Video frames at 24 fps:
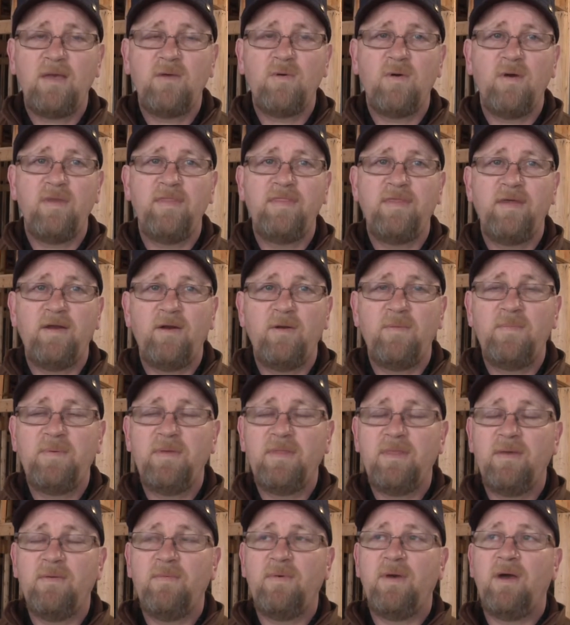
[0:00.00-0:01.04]
equine therapy
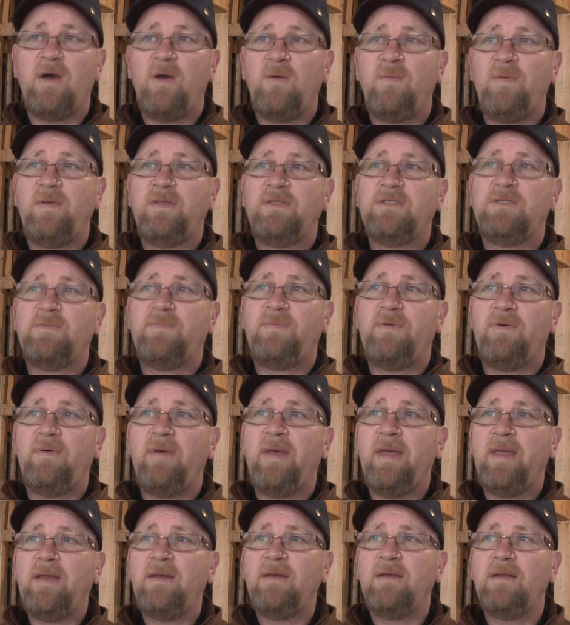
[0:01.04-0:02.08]
that we're hoping to put
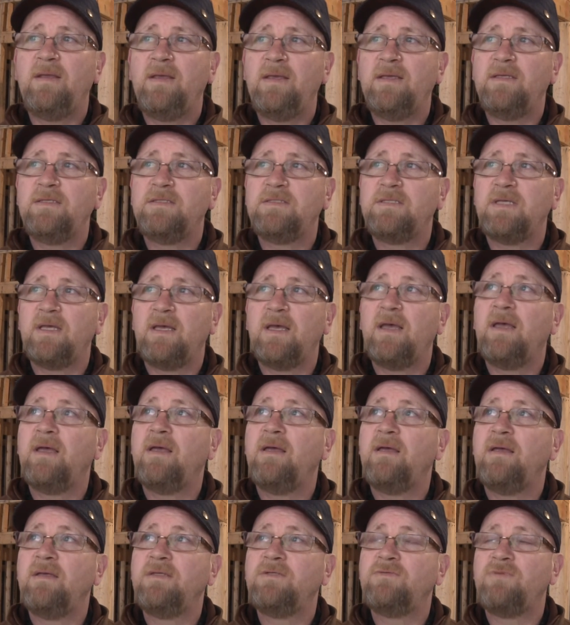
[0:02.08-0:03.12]
in is,
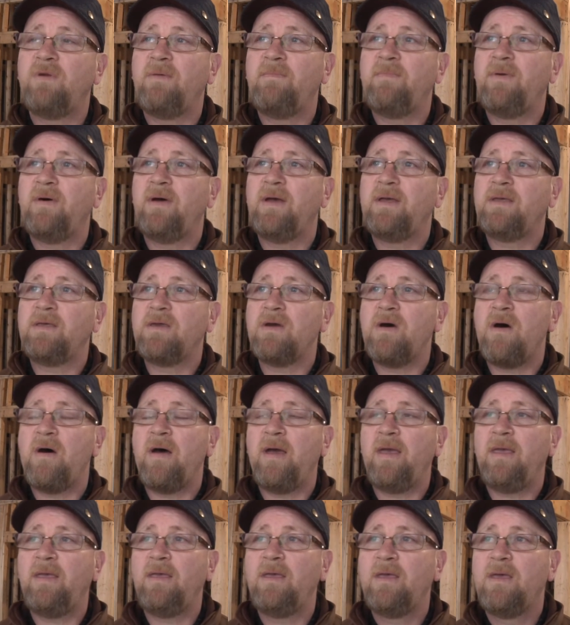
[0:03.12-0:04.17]
uh, is run by a
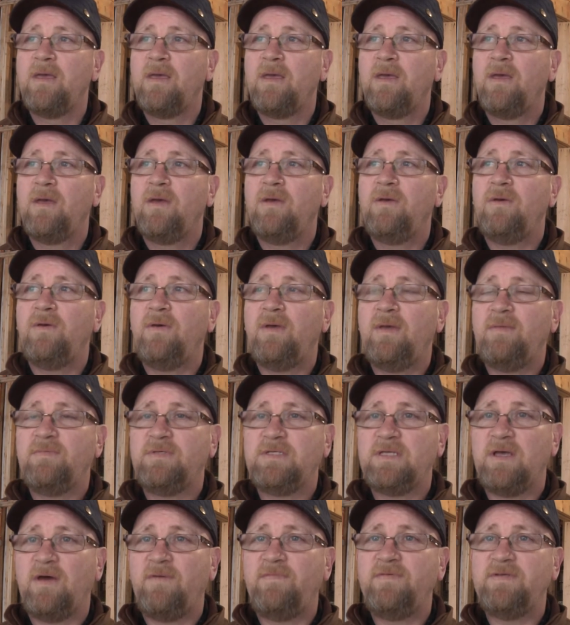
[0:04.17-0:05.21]
guy who
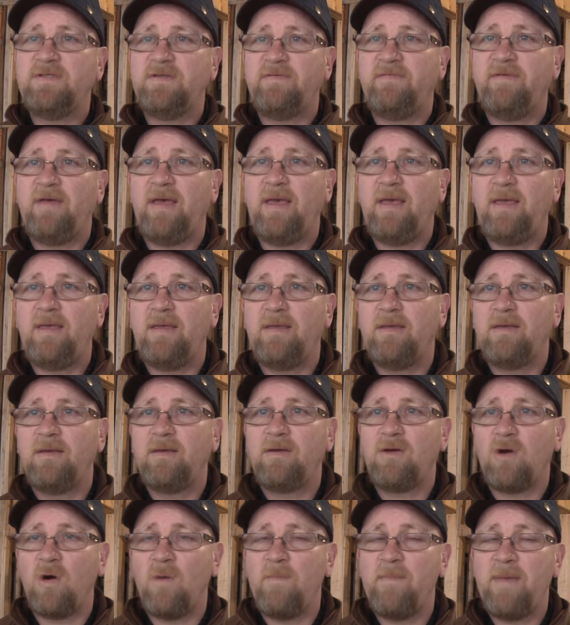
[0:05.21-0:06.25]
himself is a vet,
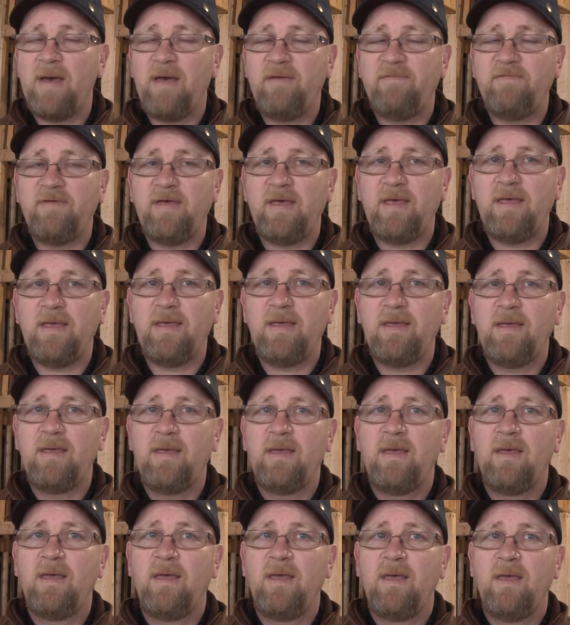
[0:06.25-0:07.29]
a combat vet,
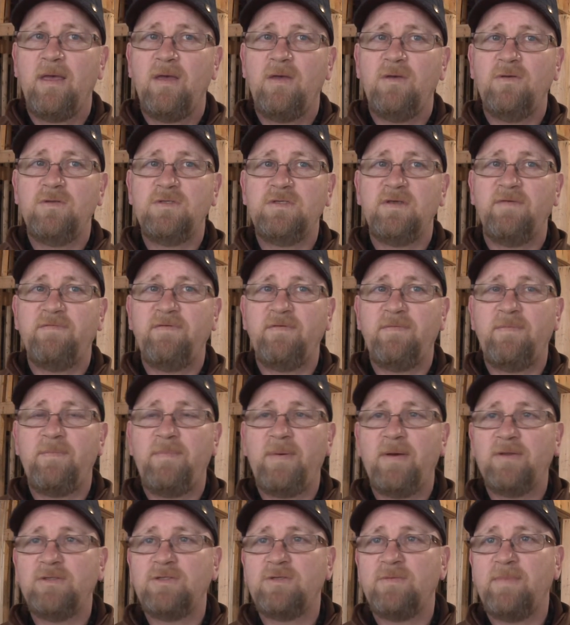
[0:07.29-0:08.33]
who suffered from
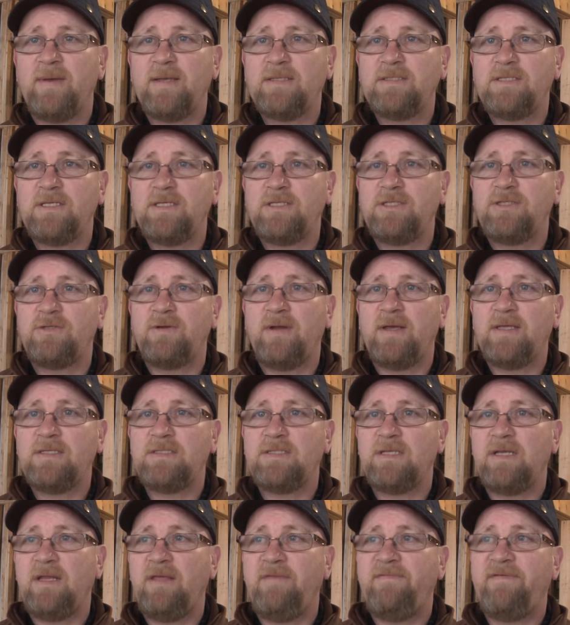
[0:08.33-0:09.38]
post traumatic
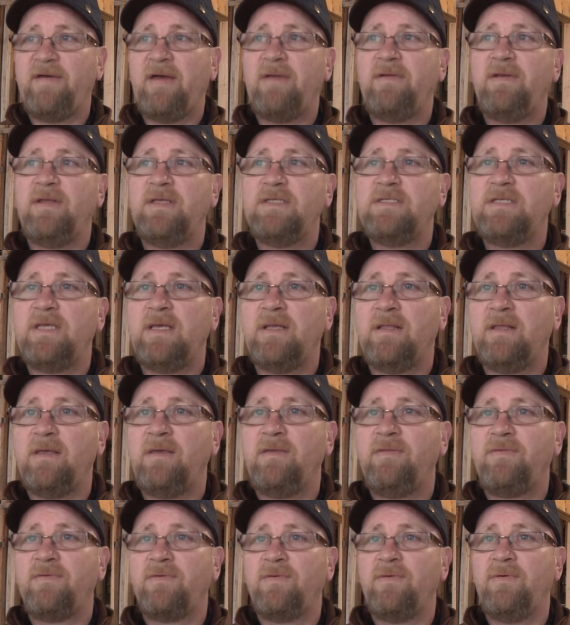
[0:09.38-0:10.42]
stress, and he found his
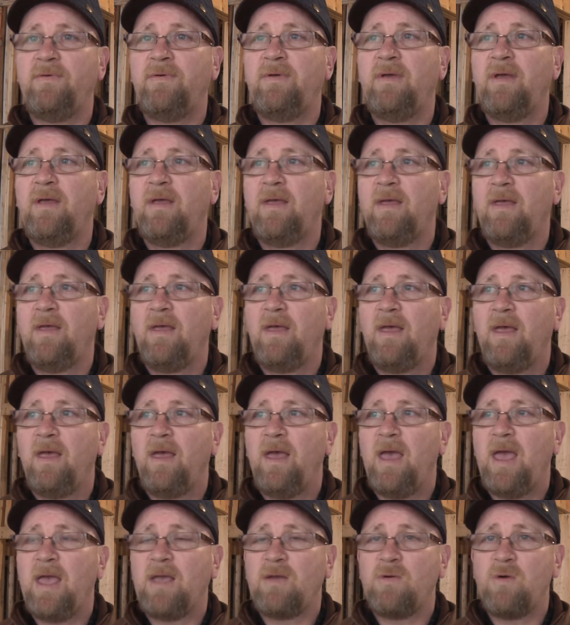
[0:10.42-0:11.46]
healing through
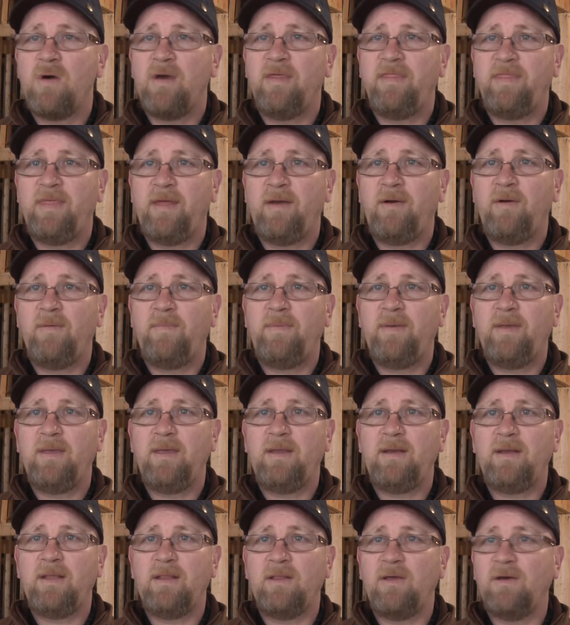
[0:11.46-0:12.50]
equine therapy
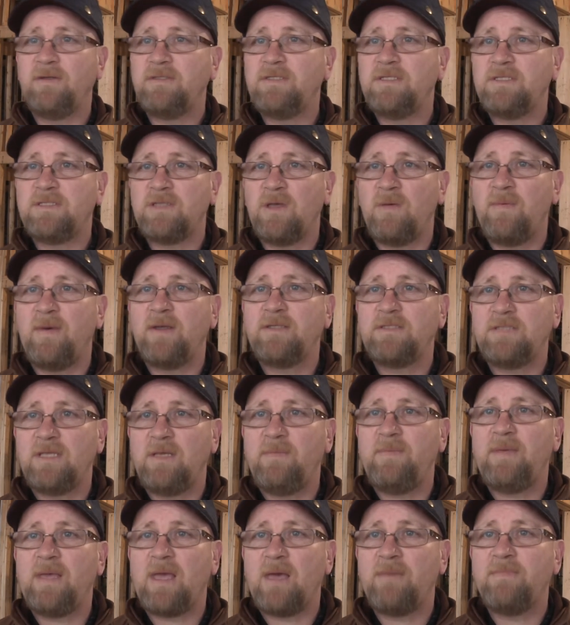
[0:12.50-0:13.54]
and he liked it so much that he
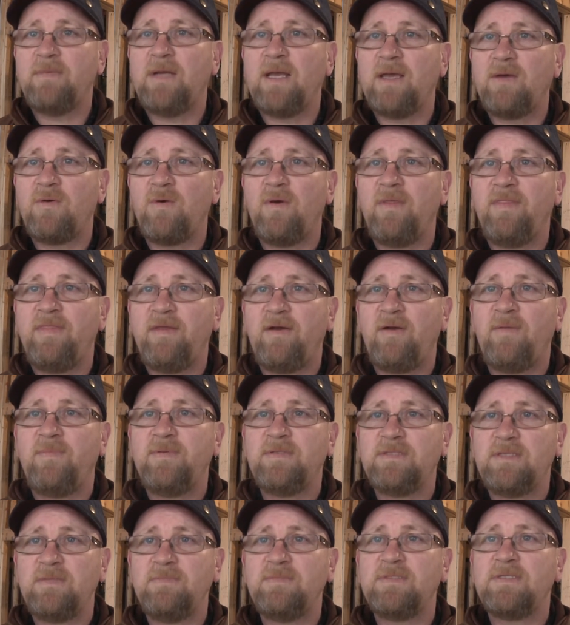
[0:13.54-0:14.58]
became an equine
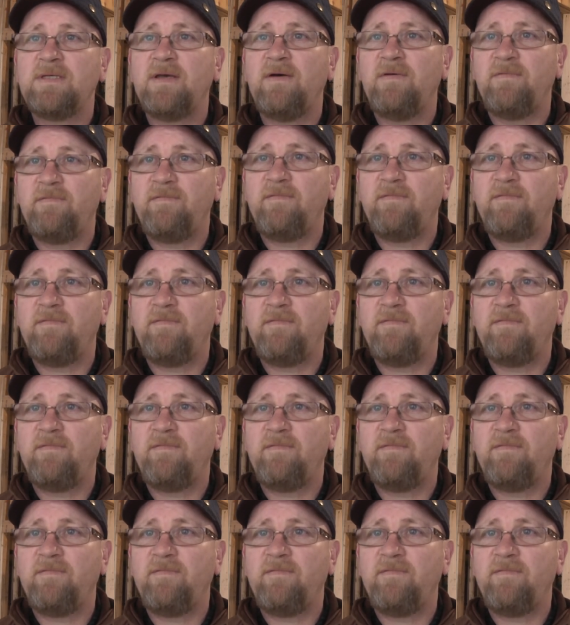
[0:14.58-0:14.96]
therapist himself.